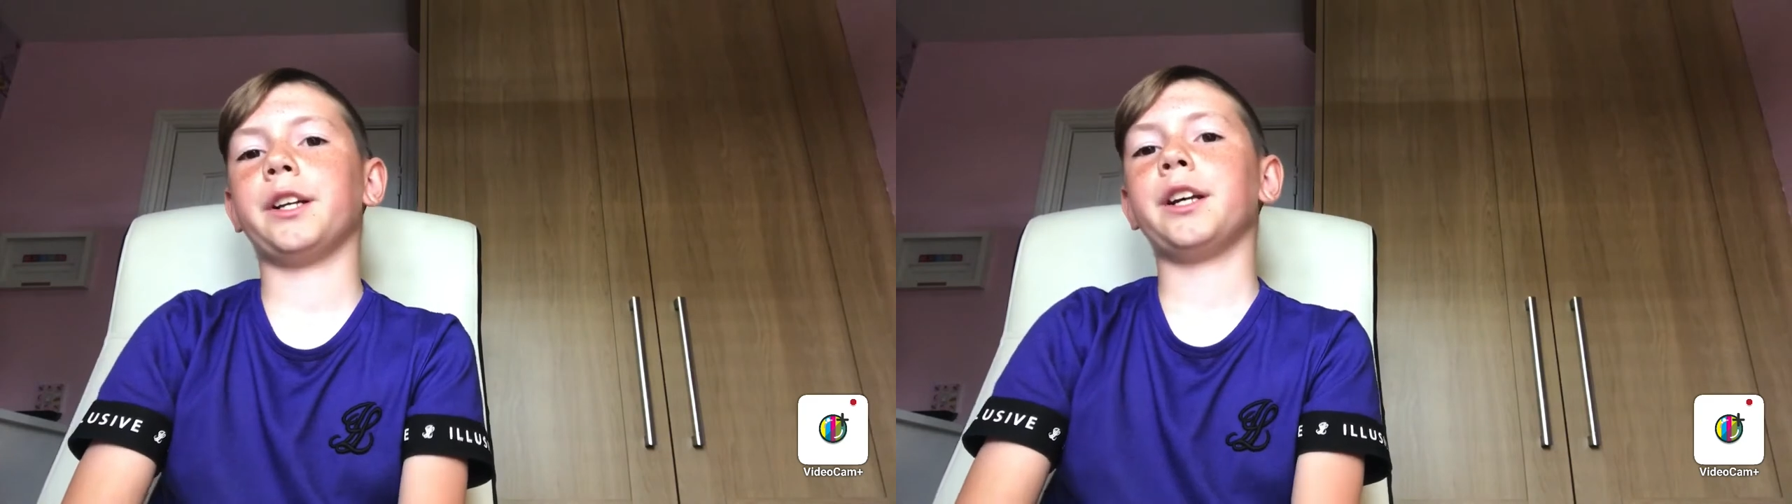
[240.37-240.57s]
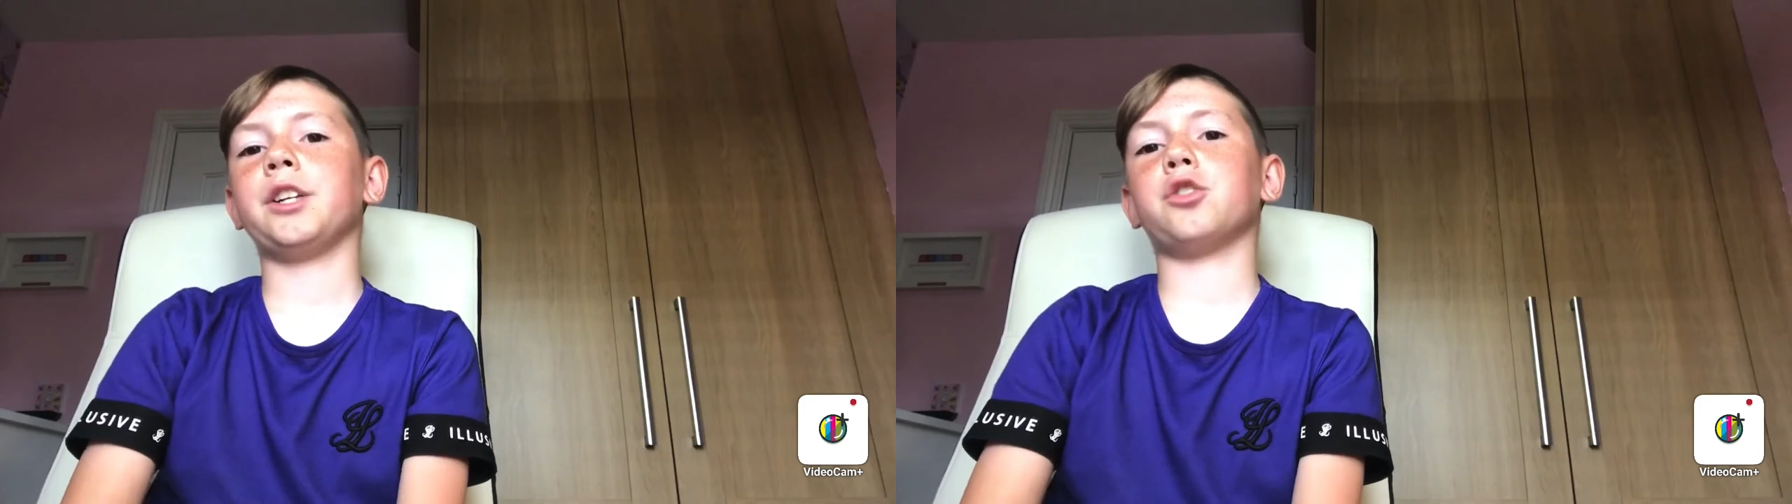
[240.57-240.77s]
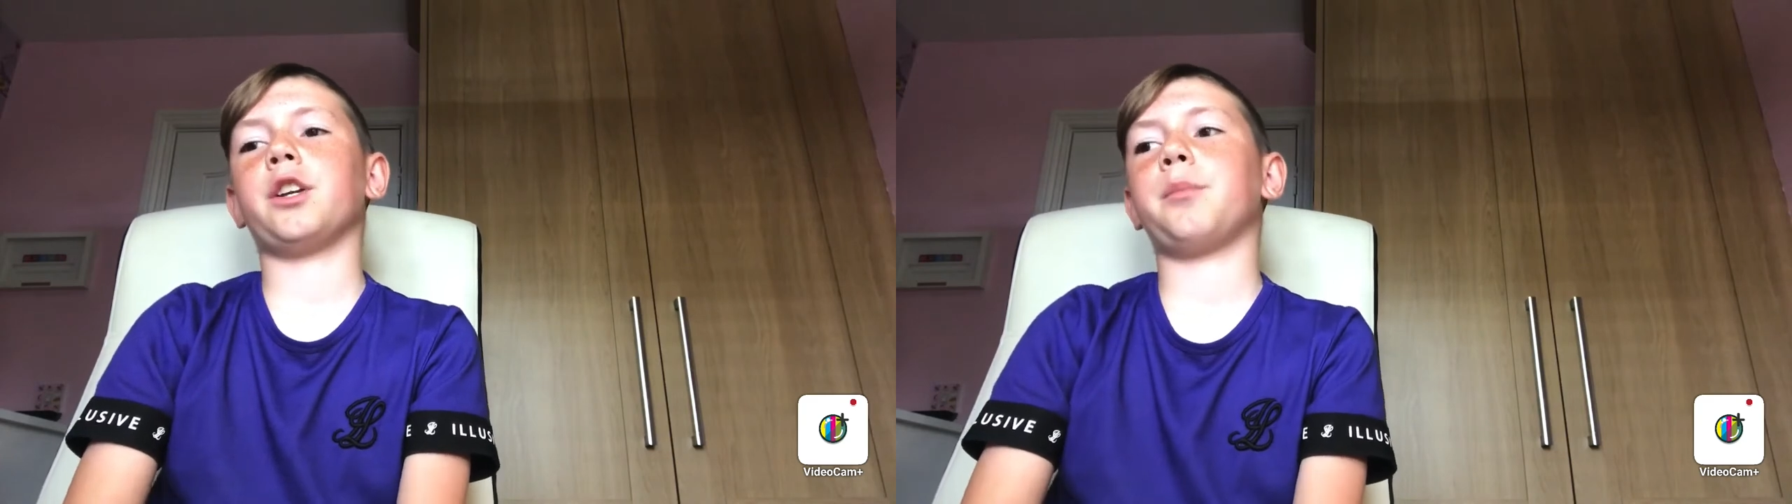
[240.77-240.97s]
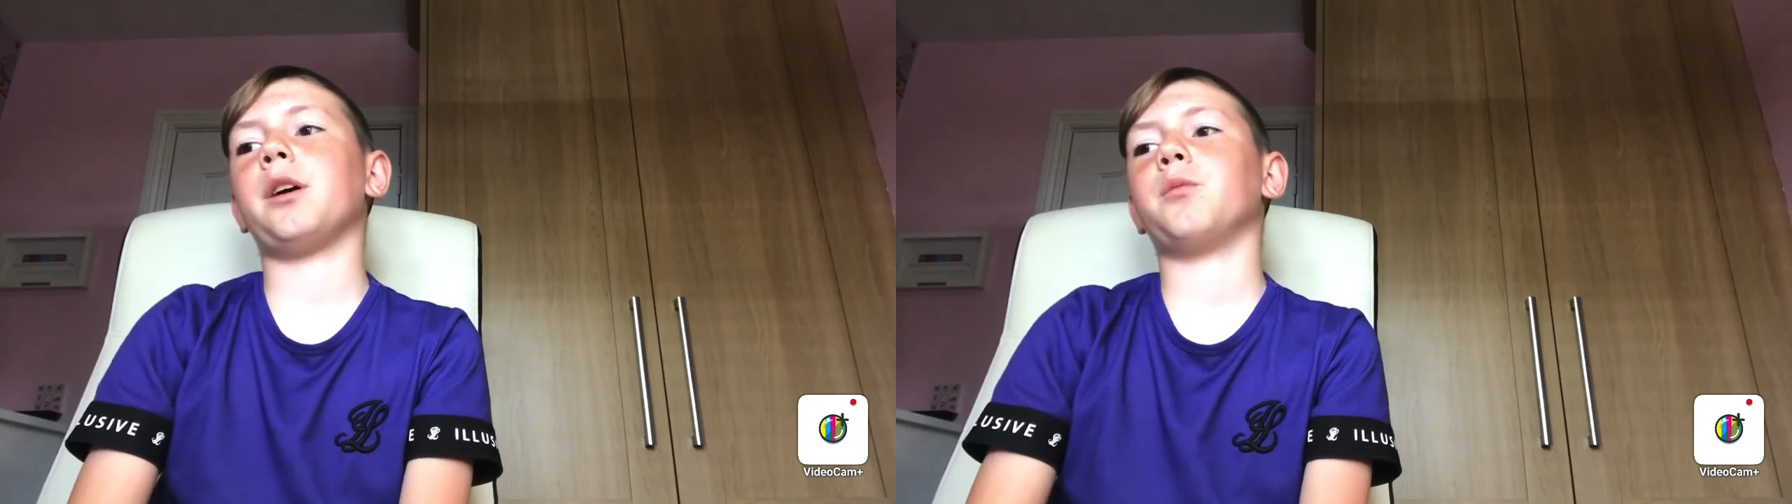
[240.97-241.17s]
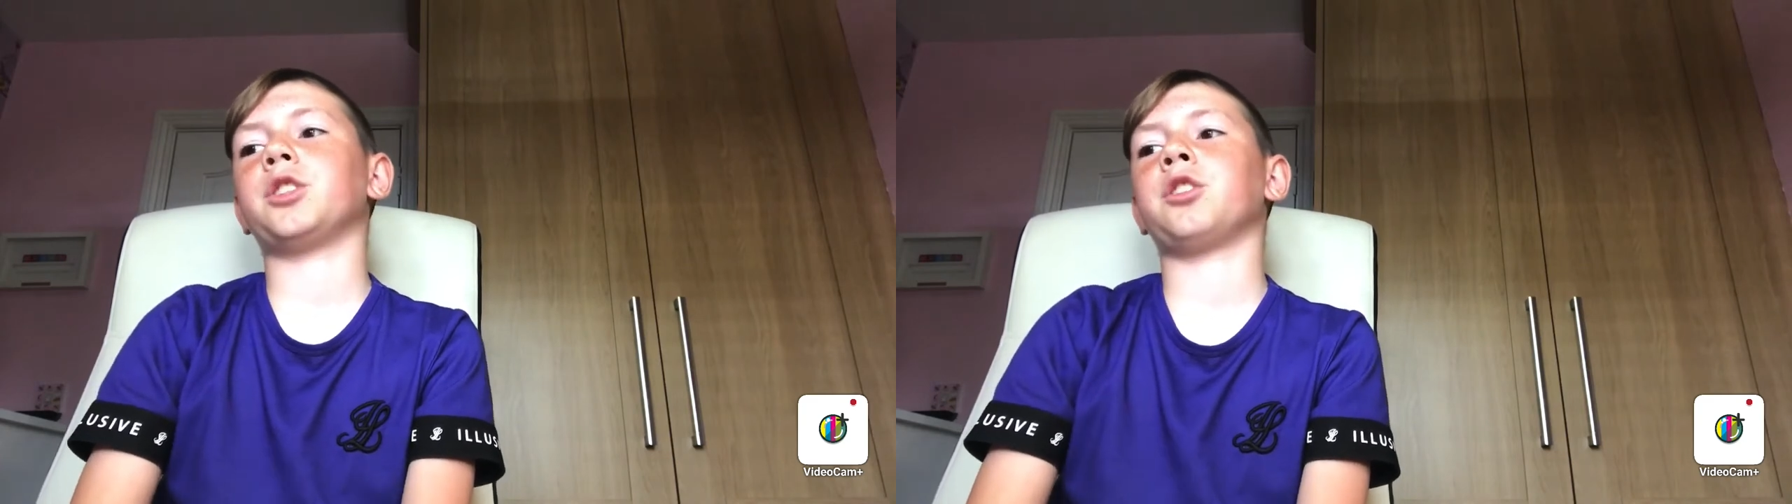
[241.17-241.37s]
joint
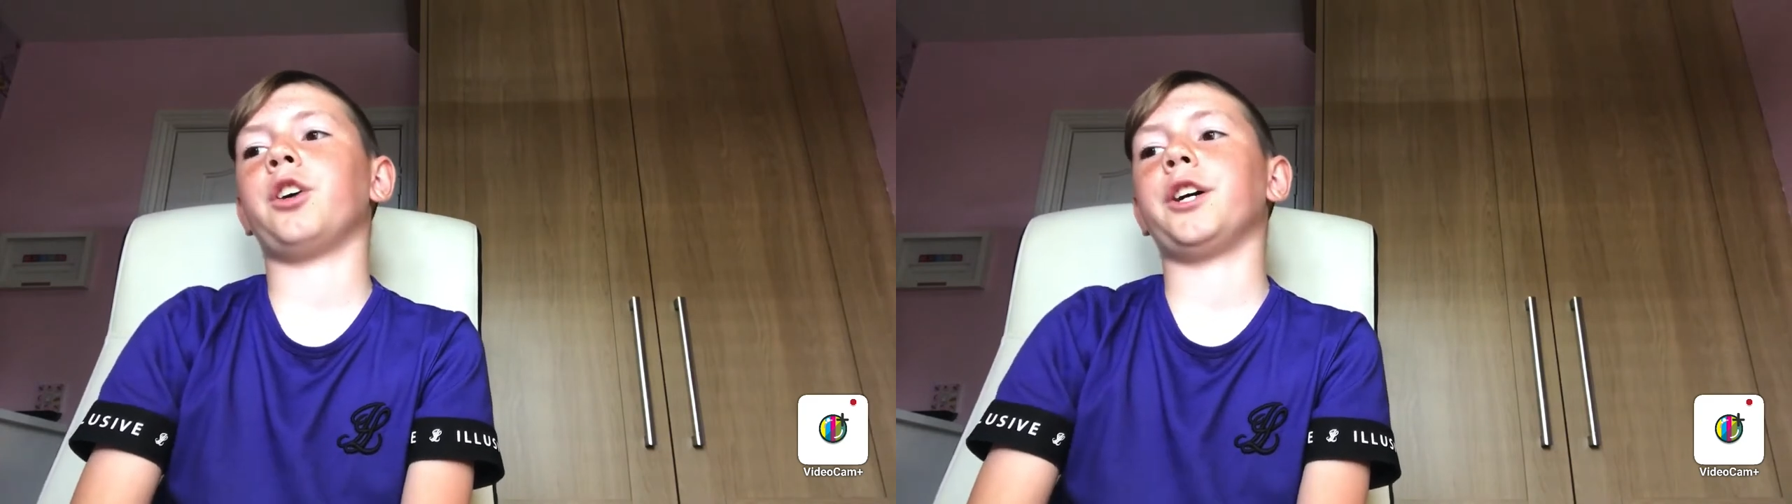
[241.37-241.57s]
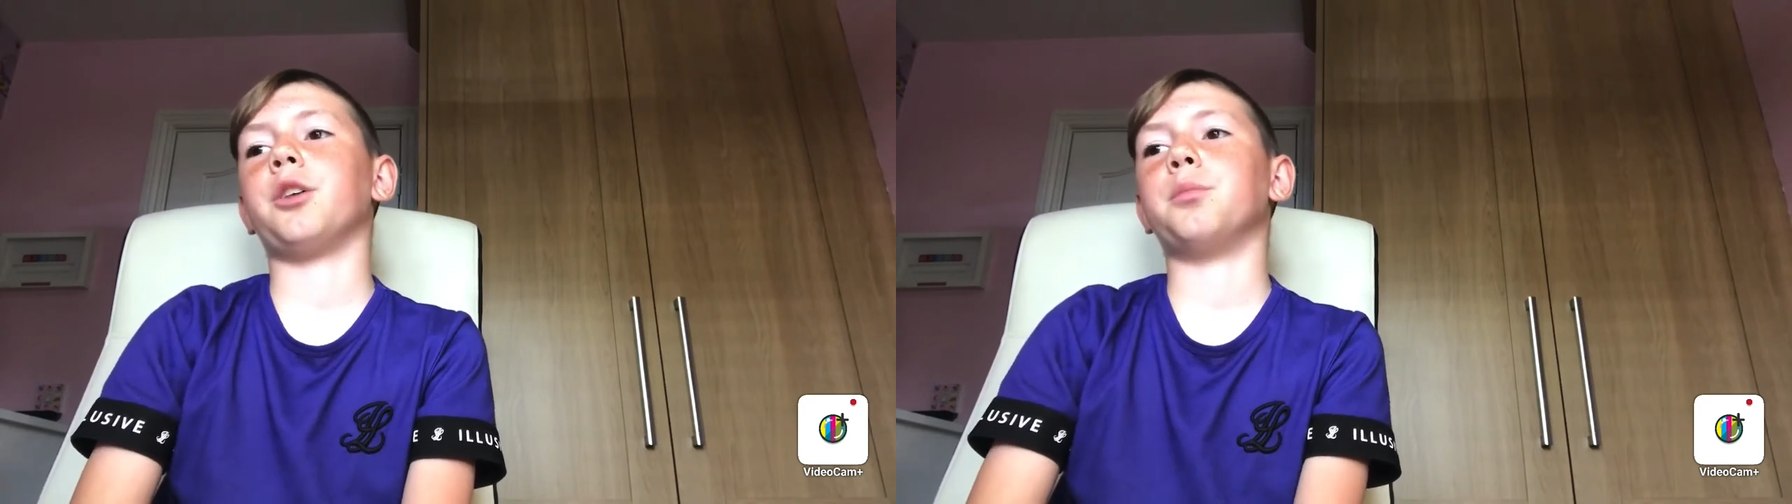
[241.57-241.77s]
bottom with Sligo.